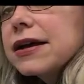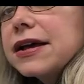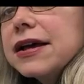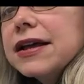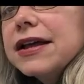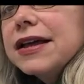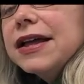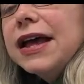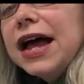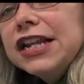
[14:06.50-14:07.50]
K.
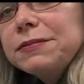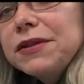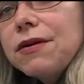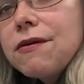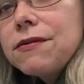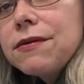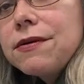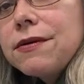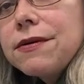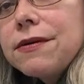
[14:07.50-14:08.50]
How do you spell the
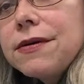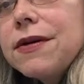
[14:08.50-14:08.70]
R?